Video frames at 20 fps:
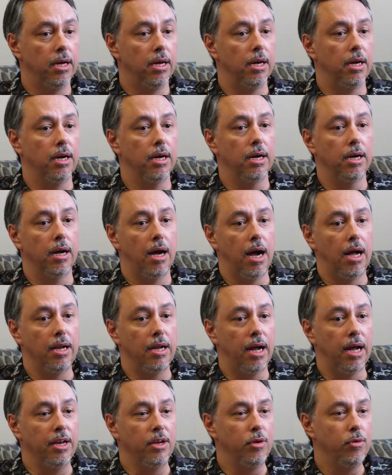
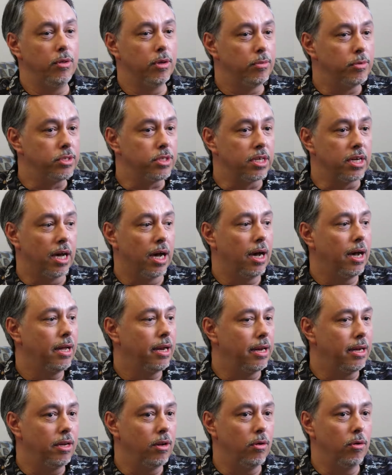I knew there was a God. I
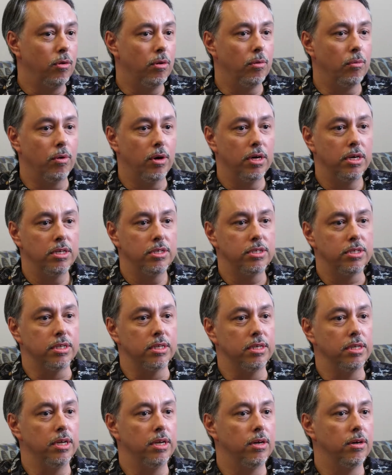didn't know who it was,
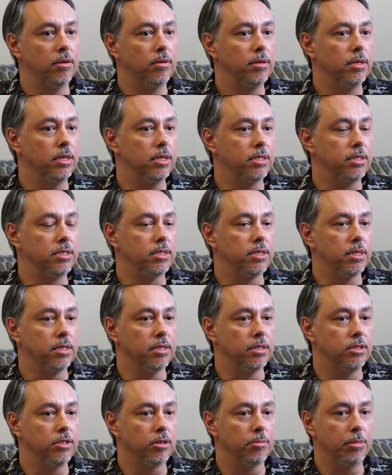and, you know, and it
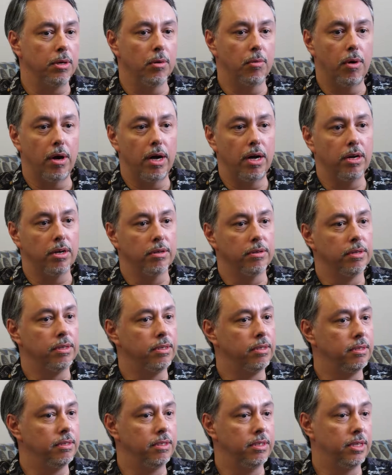took me a while
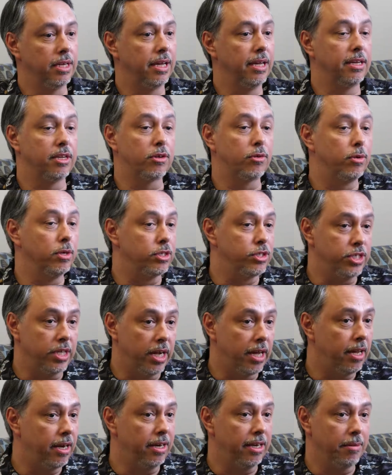to get to
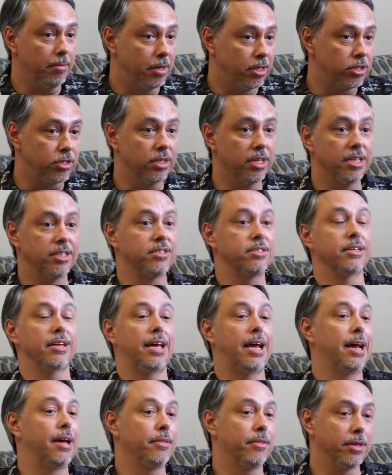Christianity, much less the
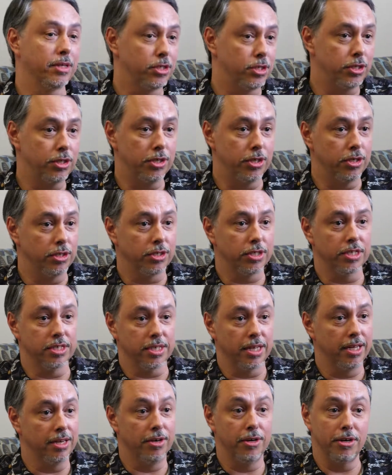Catholic Church, because
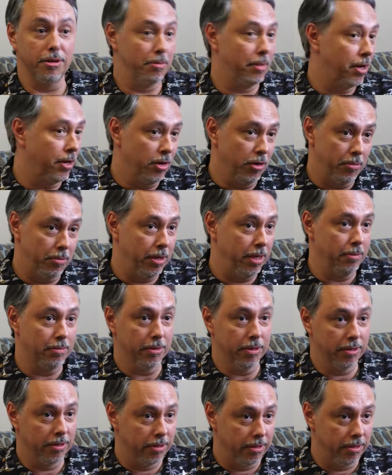I'd heard about you people.